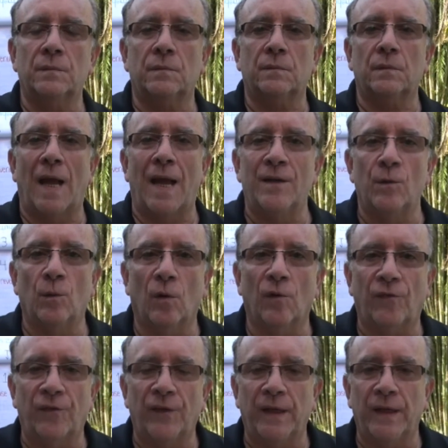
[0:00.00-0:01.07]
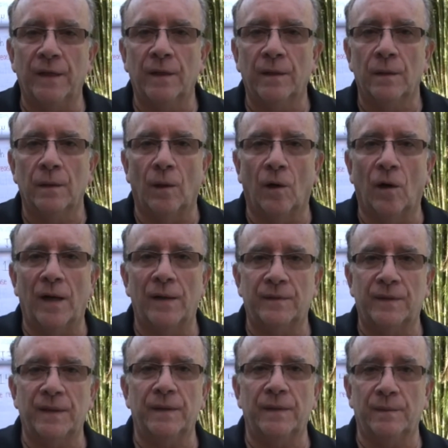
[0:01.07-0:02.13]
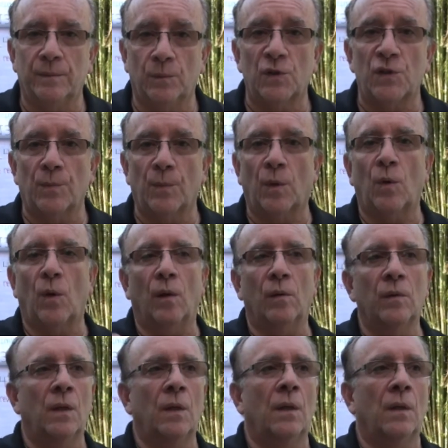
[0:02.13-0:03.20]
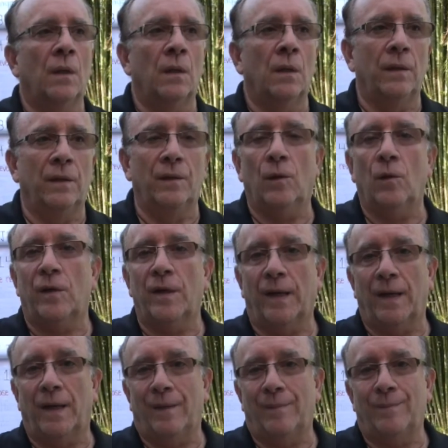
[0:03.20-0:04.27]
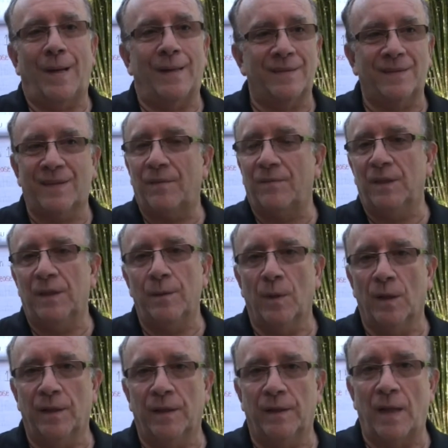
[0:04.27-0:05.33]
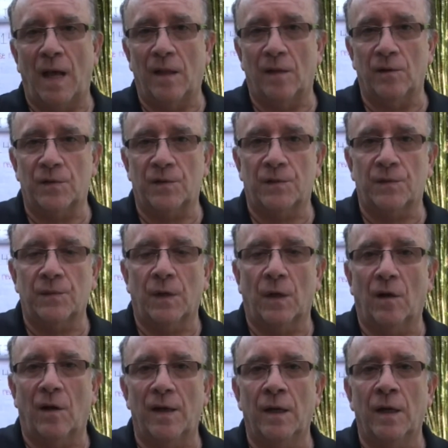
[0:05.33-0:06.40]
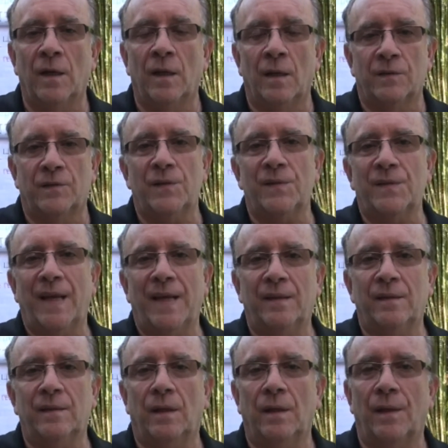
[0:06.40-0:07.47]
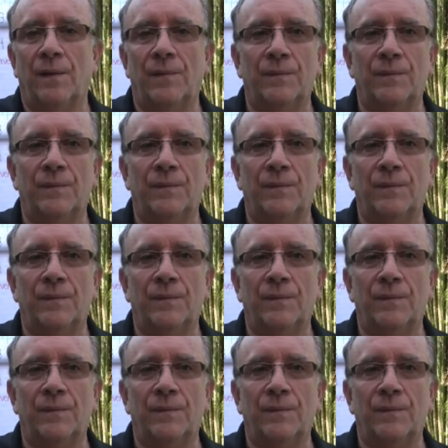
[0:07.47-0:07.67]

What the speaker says: annual fee, all right, the whatchamacall, you're looking at about $70 million, all right? Just take, the